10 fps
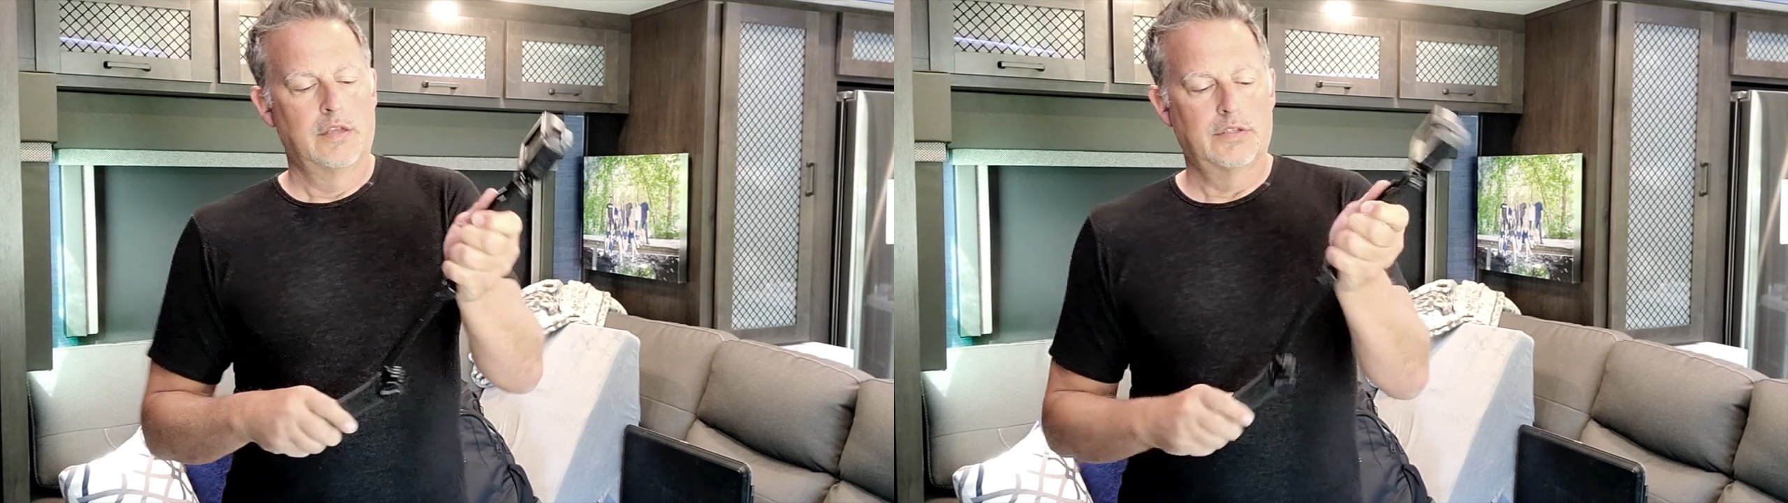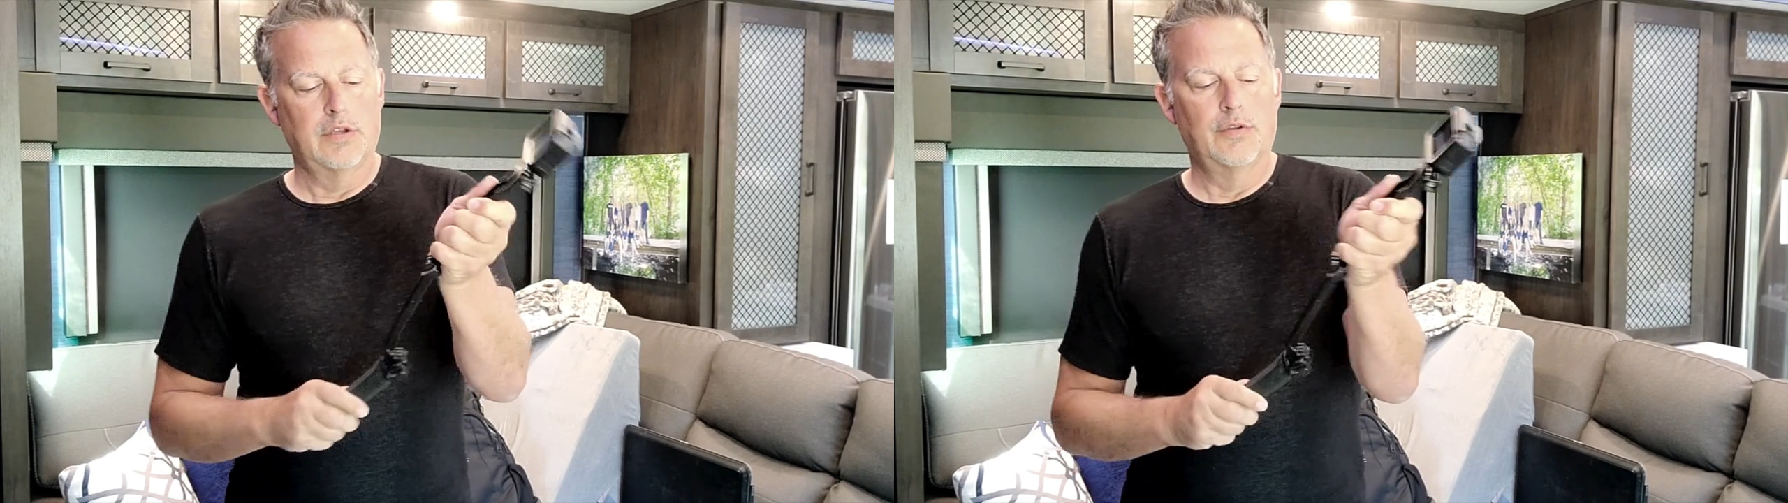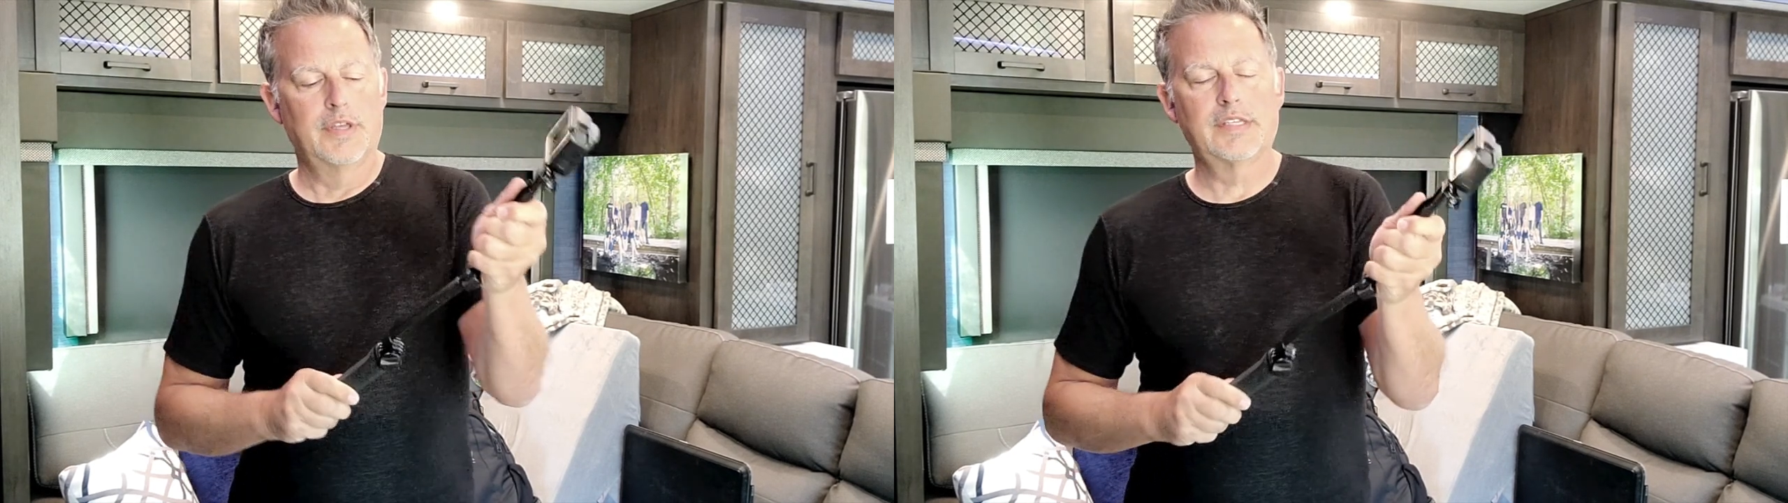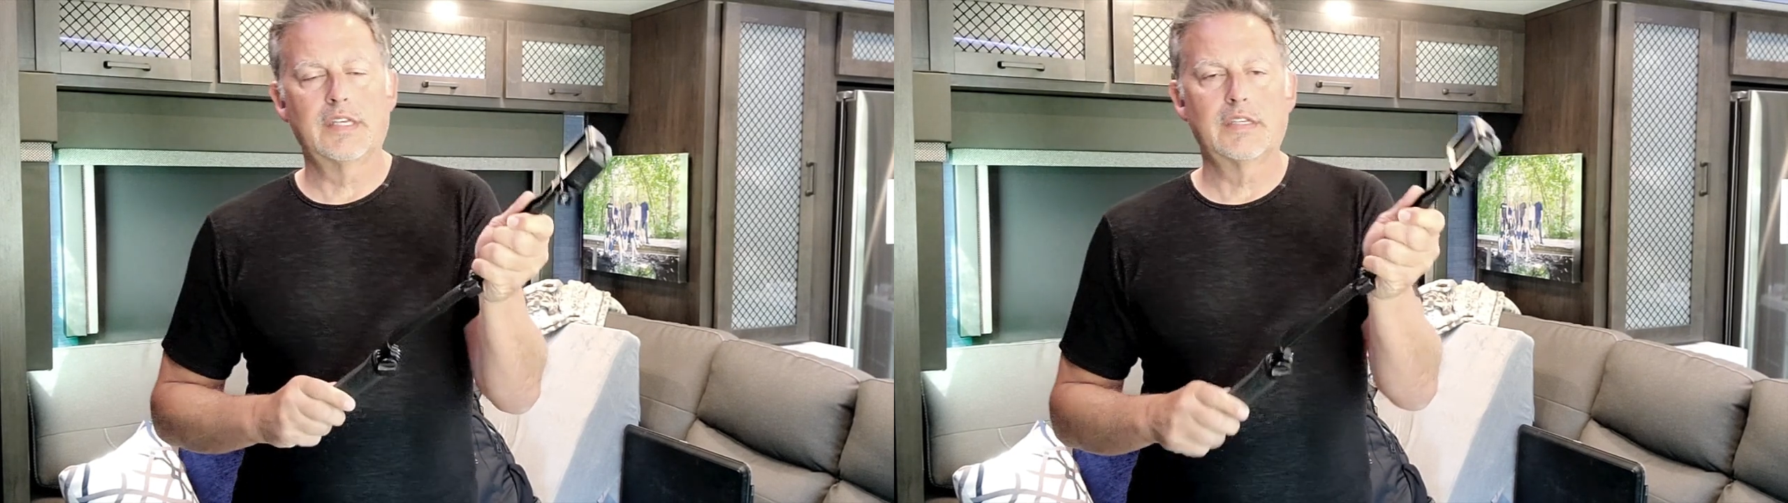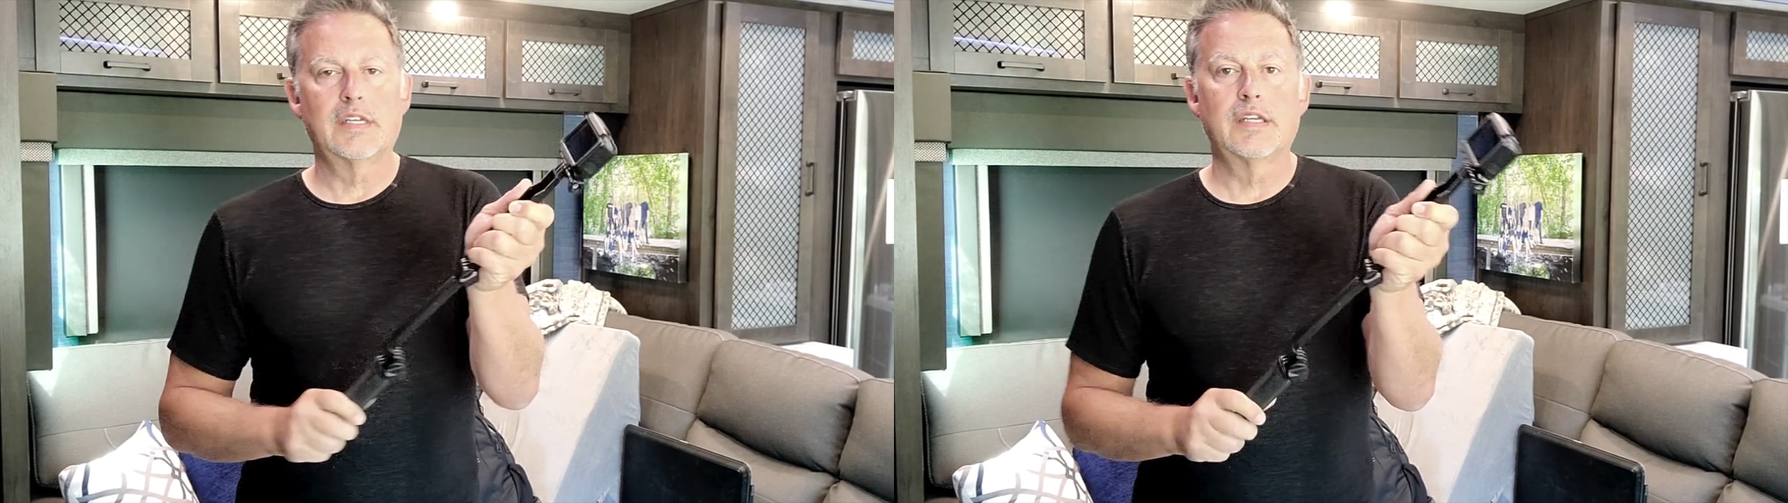So this
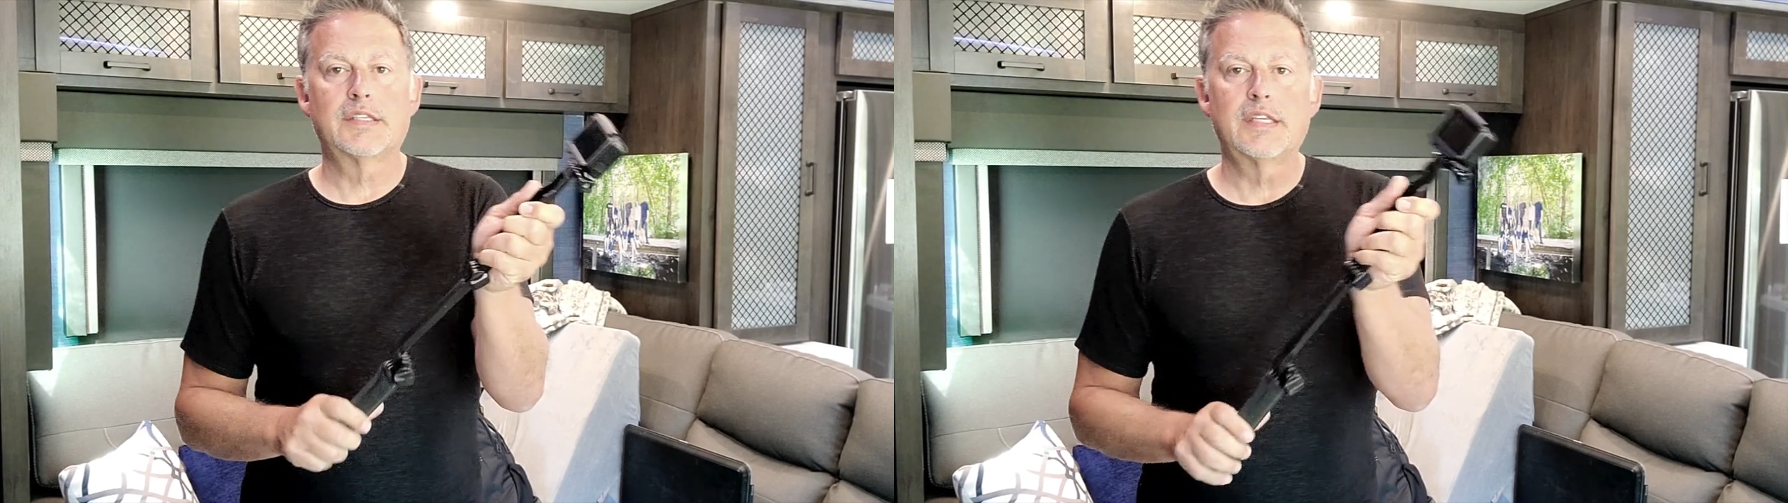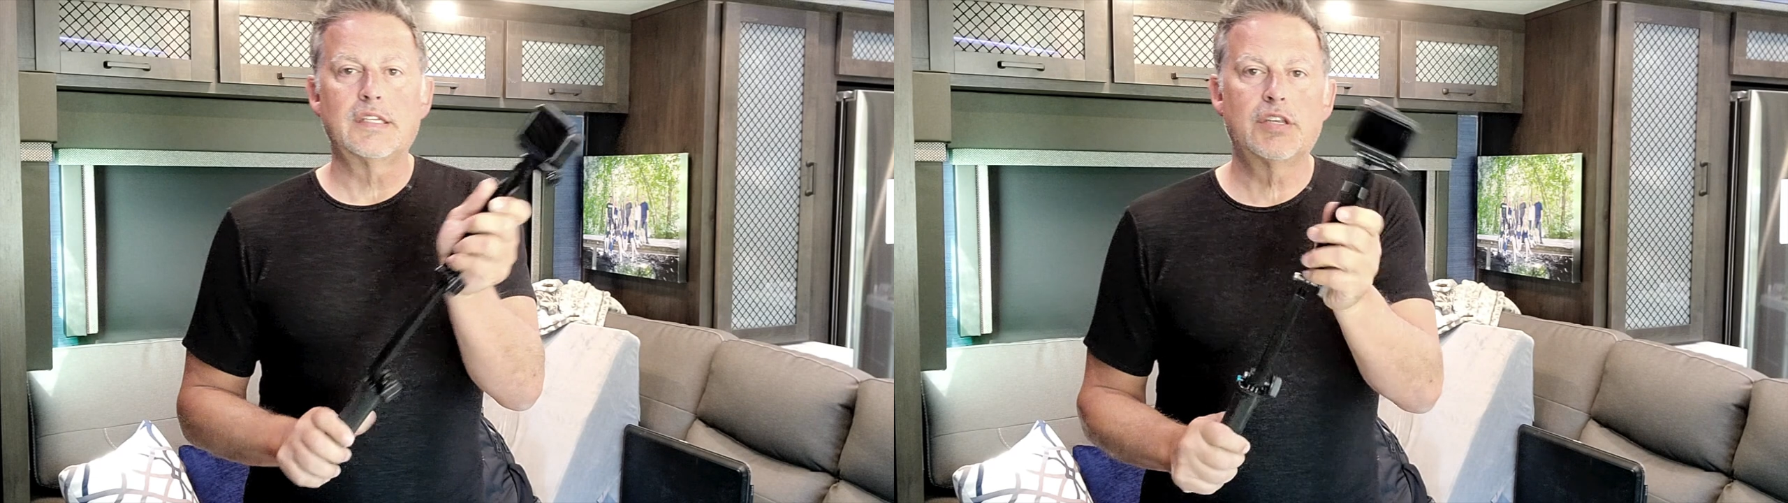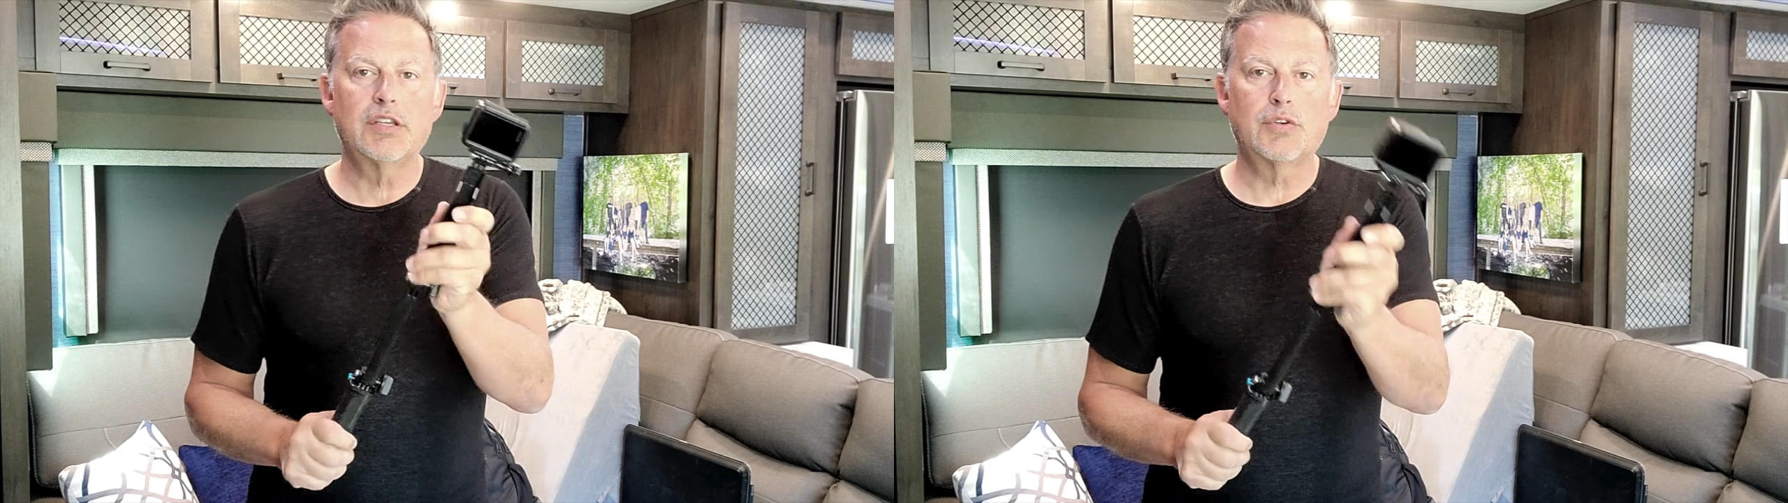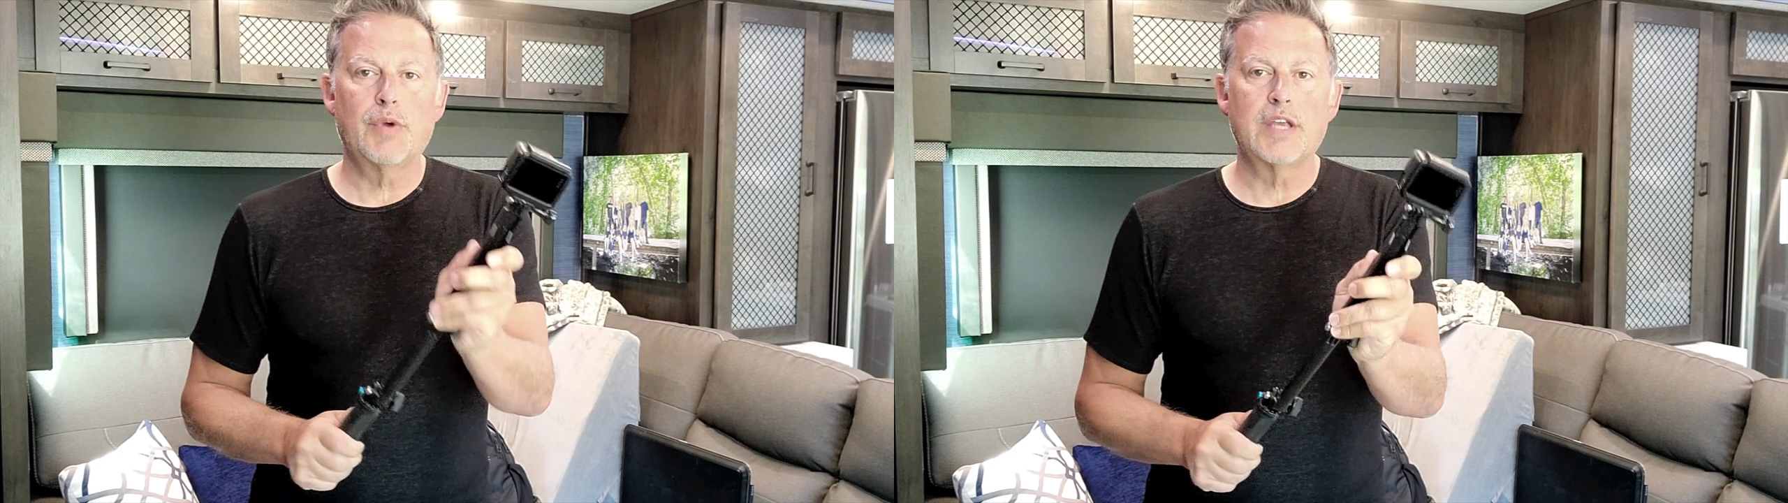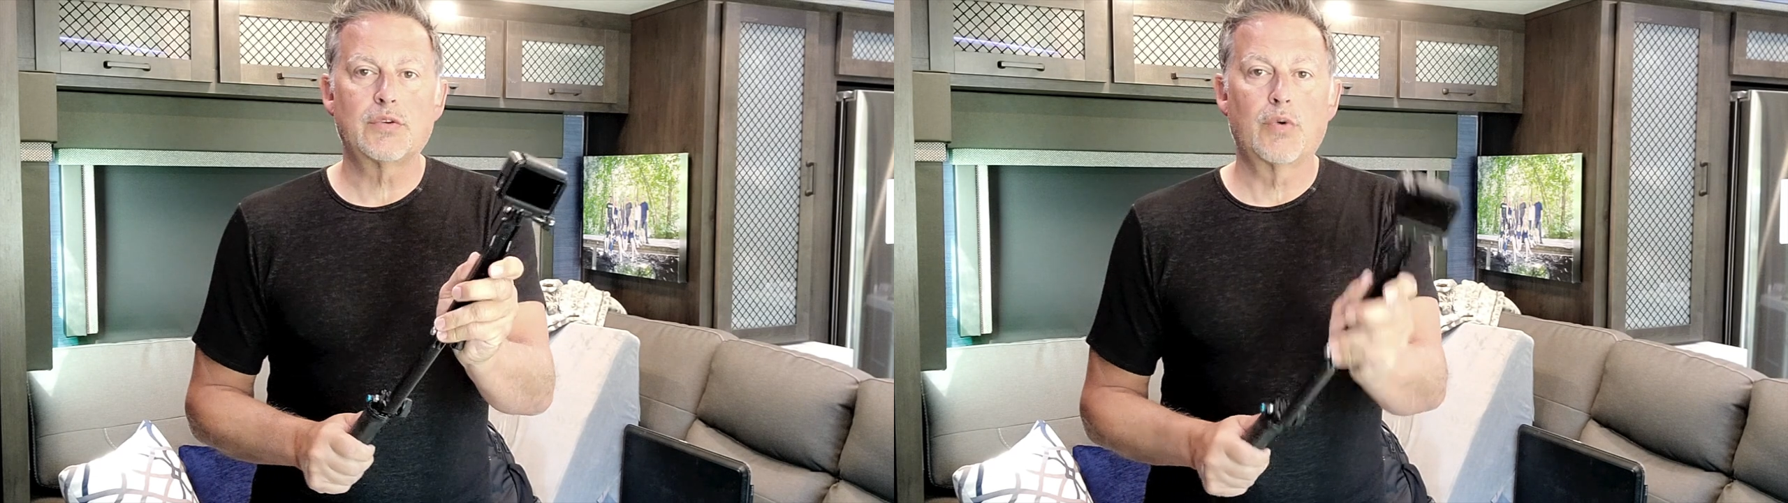is in a situation